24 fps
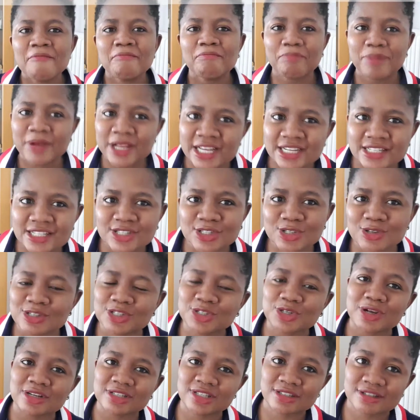please do
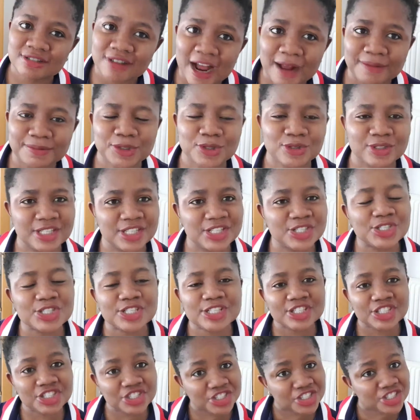subscribe to
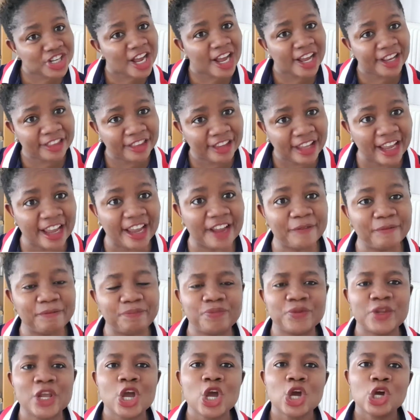this channel,
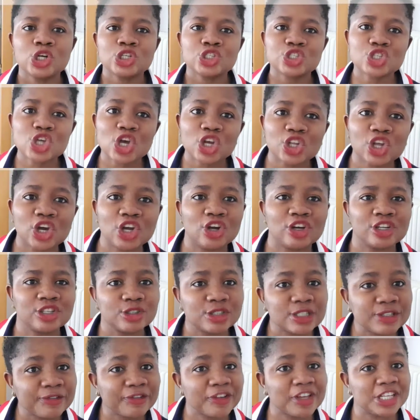turn on your
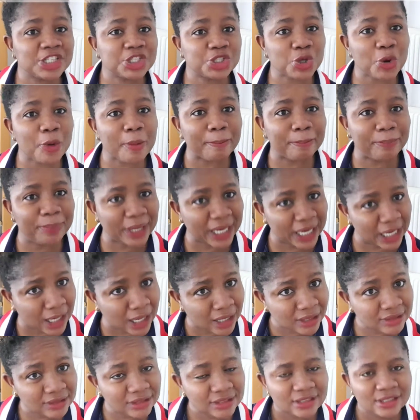notification
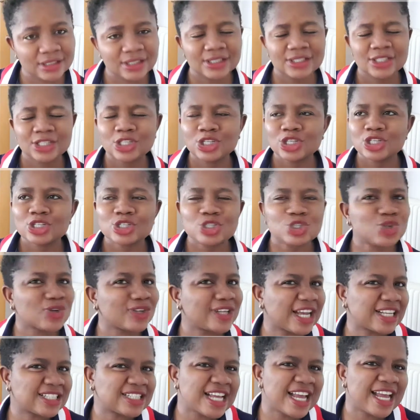bell so
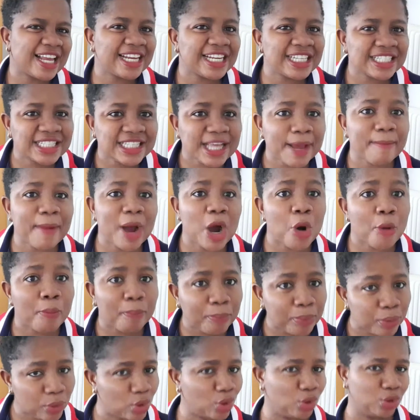that anytime I
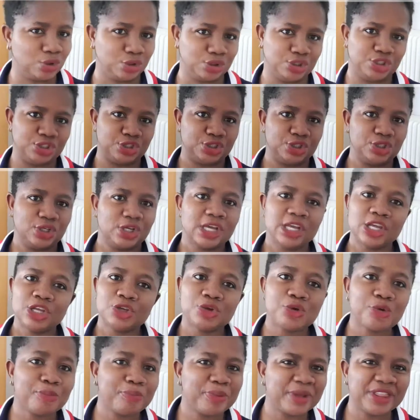upload,
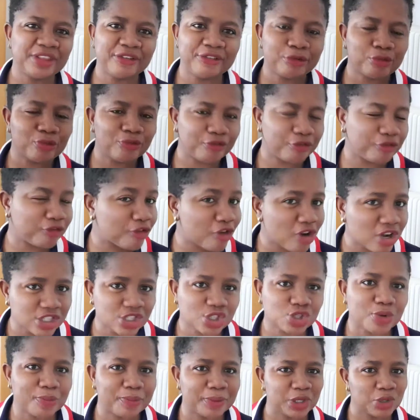you'll be the first
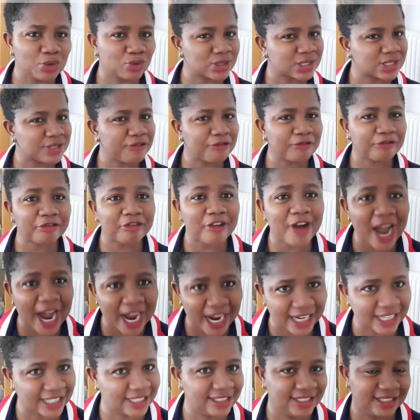to be
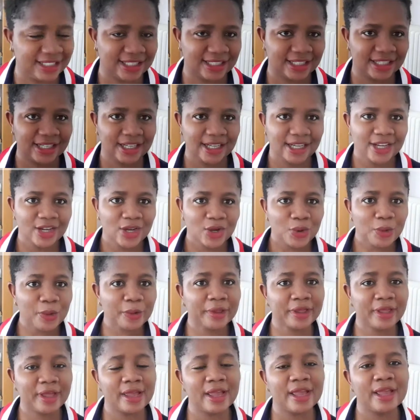notified,
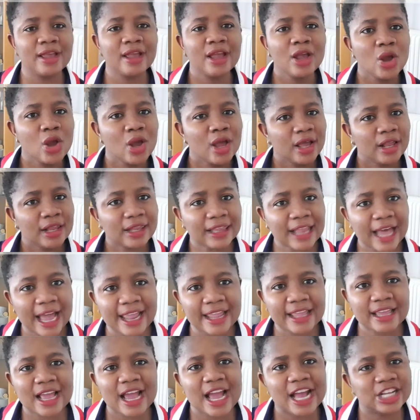okay?
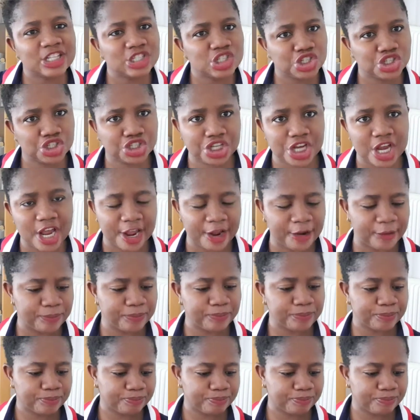Like and share.